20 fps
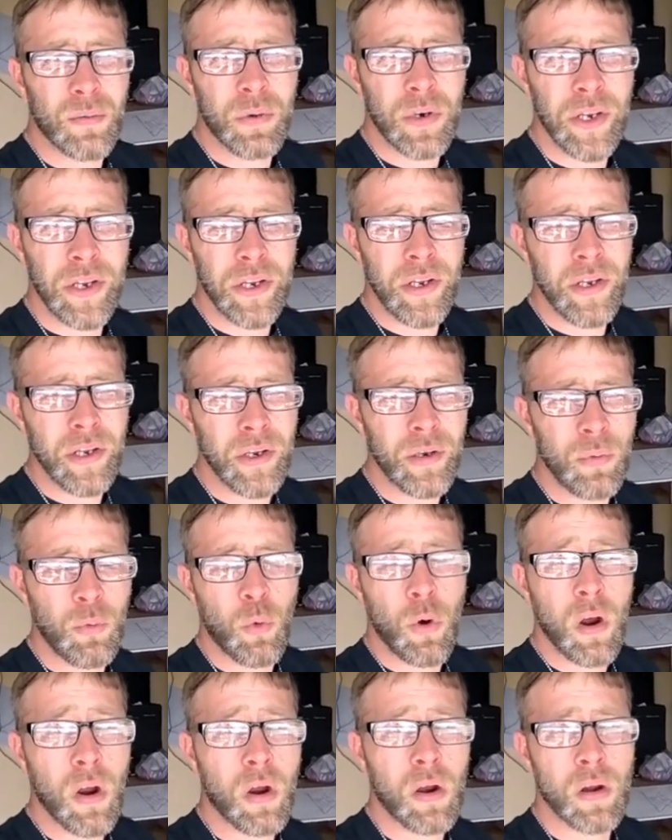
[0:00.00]
we
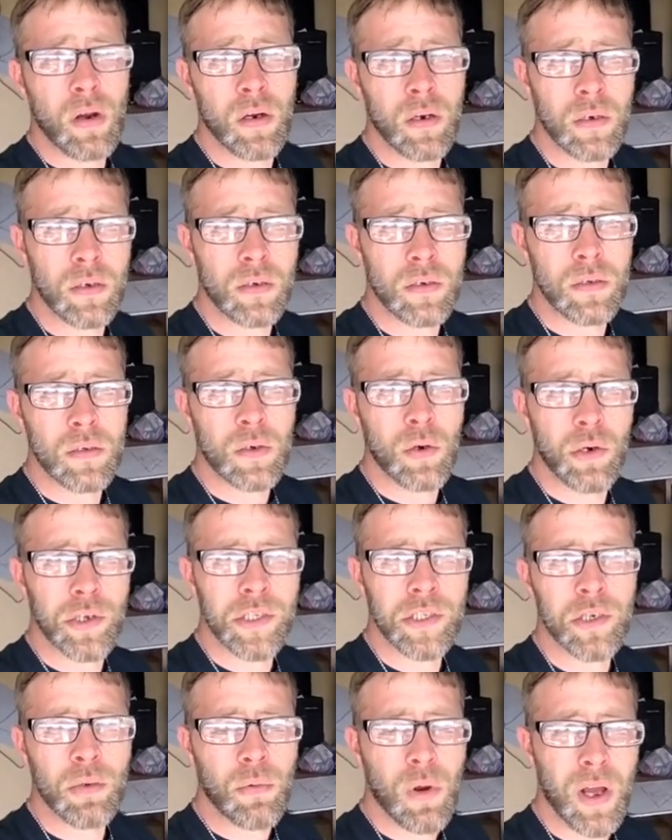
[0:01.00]
were
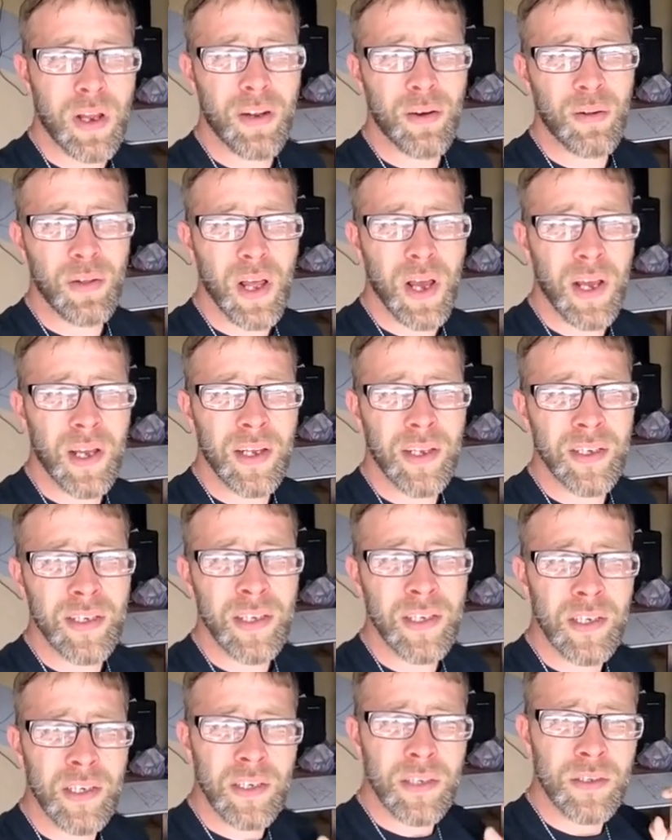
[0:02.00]
going to Rhino
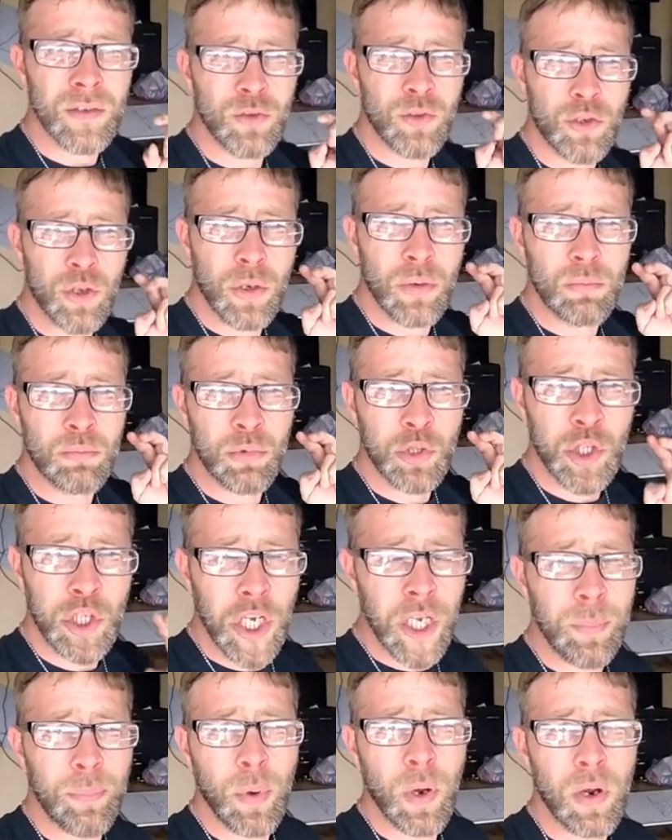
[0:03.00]
line some
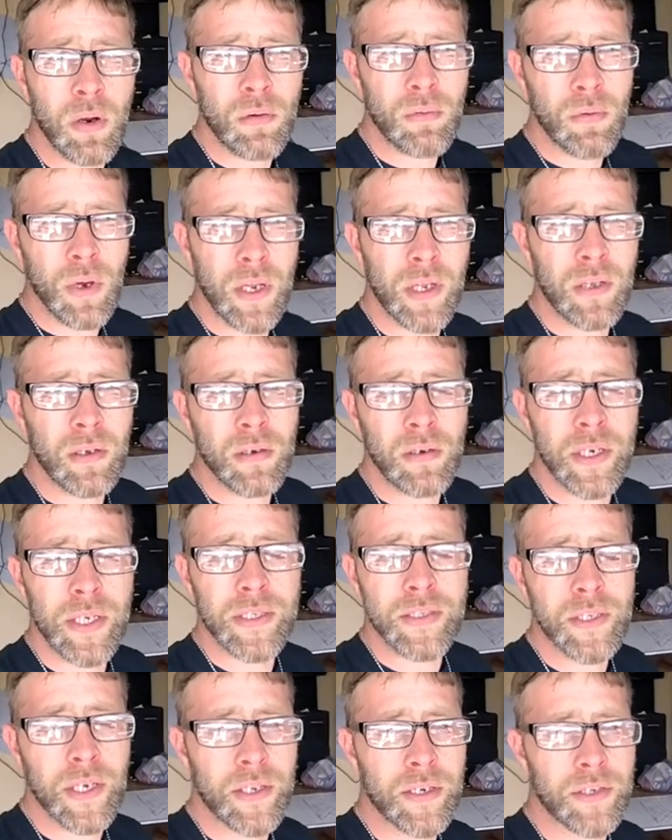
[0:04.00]
Jeep Wrangler
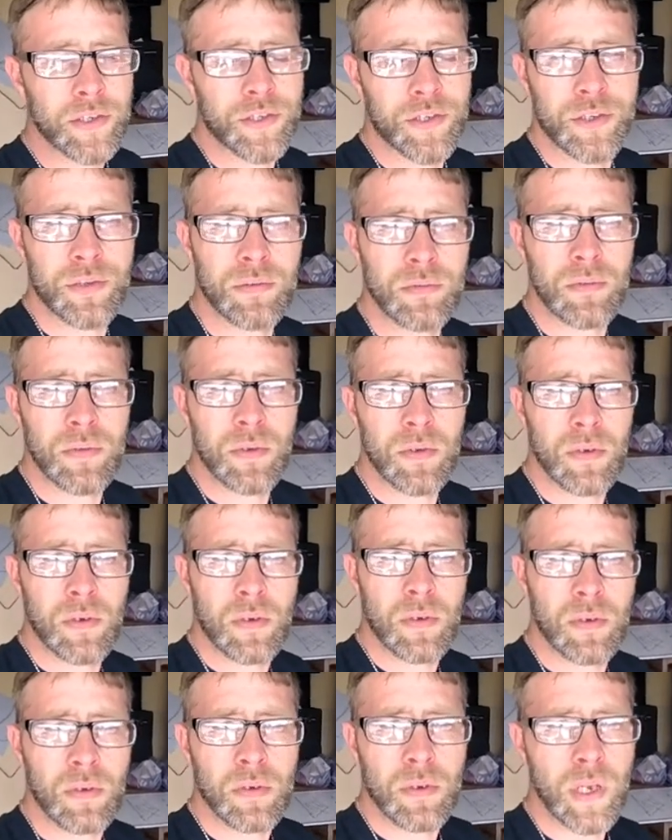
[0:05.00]
antennas.
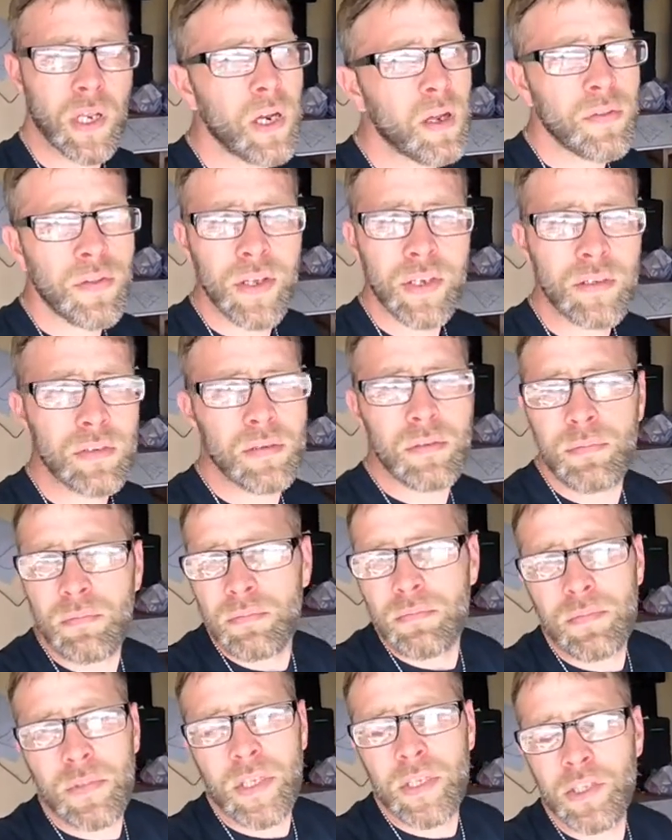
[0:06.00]
you know, they
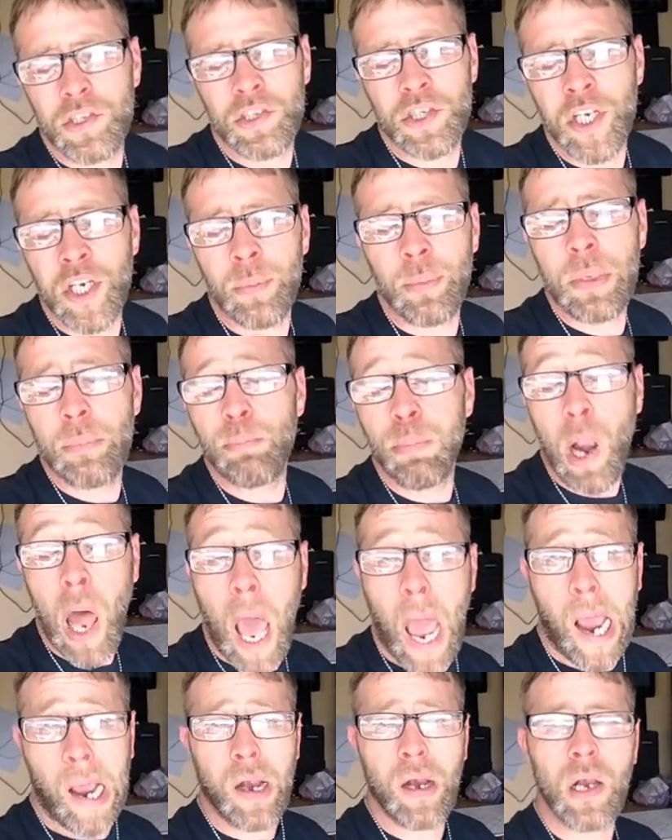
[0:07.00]
they just need to be
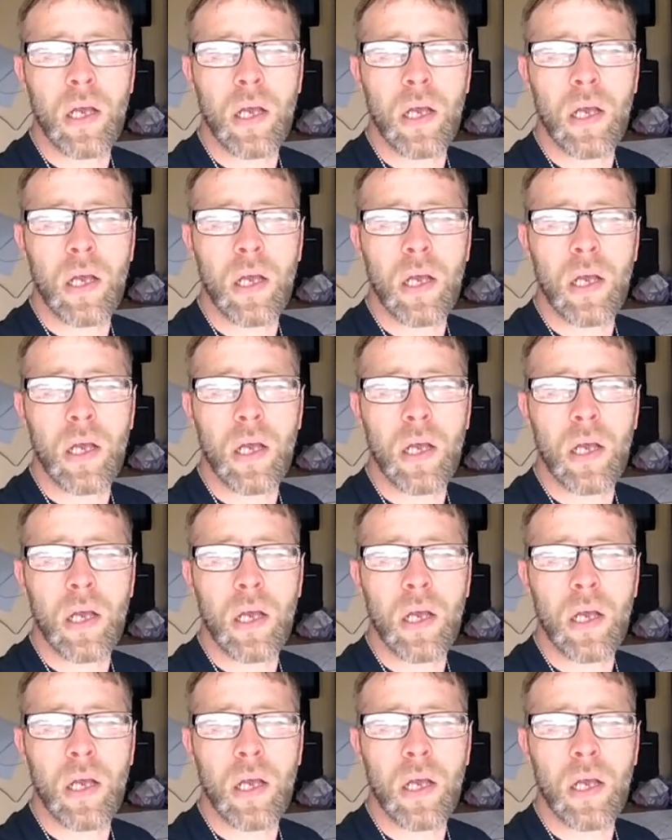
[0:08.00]
black